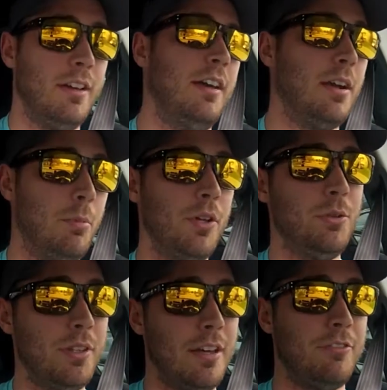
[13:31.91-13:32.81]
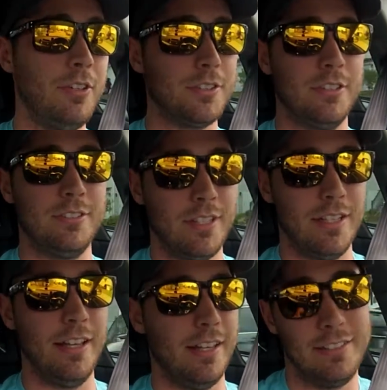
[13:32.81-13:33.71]
and I put you in that filter,
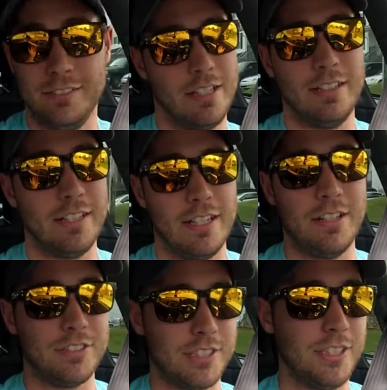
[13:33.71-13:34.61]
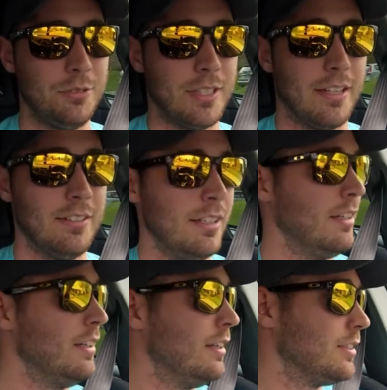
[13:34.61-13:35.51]
and then I never see you
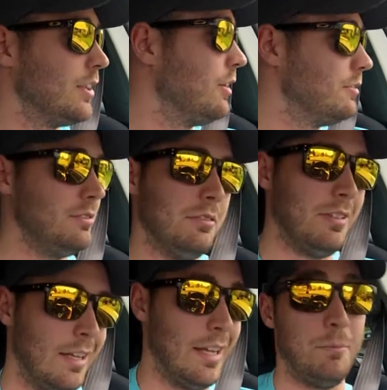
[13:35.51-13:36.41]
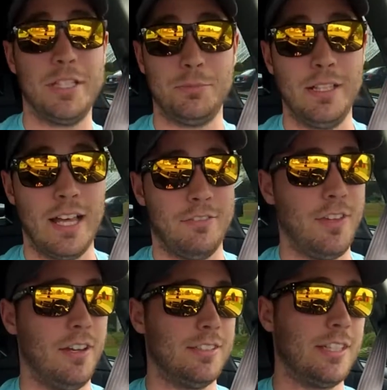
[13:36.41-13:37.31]
again. So that makes me laugh
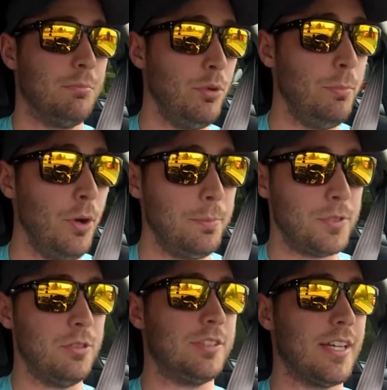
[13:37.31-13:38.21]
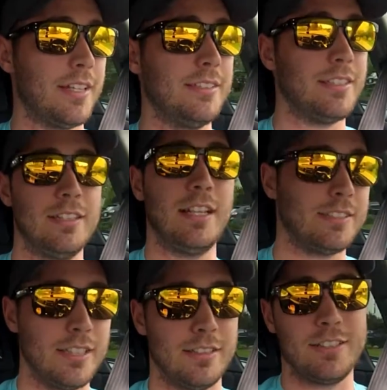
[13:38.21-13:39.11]
there. It's like, boop, boop, 2 seconds, and
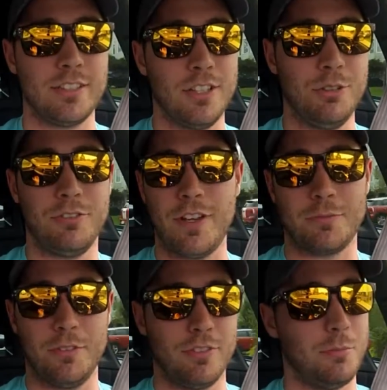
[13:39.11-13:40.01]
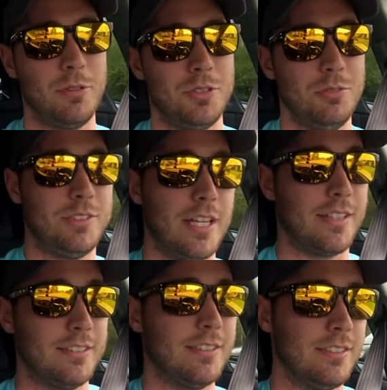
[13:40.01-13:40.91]
that's it. That's all you affect me for about 2
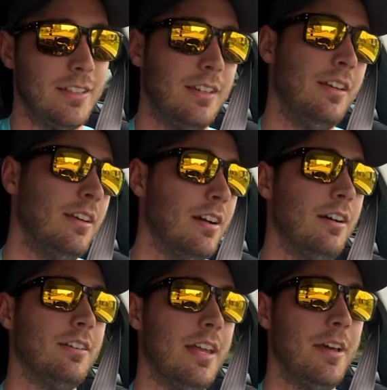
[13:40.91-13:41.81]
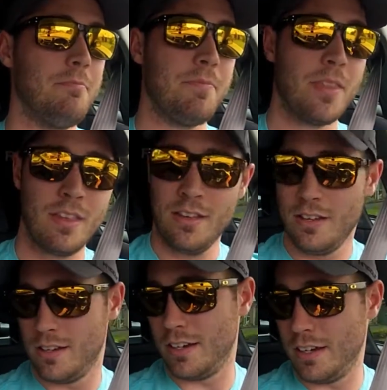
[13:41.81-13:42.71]
seconds. Other than
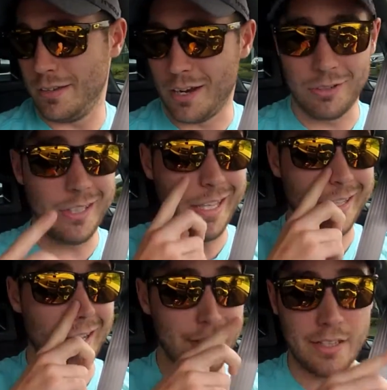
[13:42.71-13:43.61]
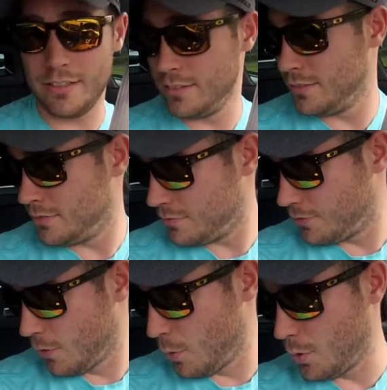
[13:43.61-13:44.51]
that, I really ain't got nothing
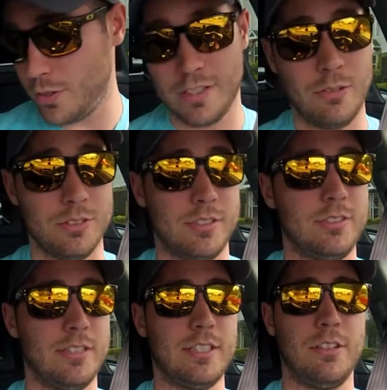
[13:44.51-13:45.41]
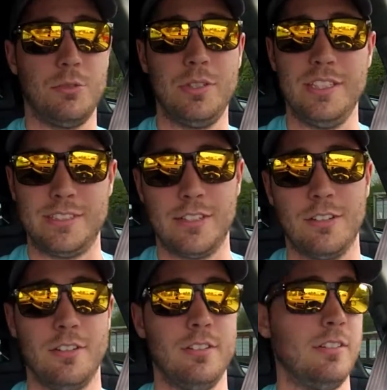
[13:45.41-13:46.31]
for, that sounded really southern.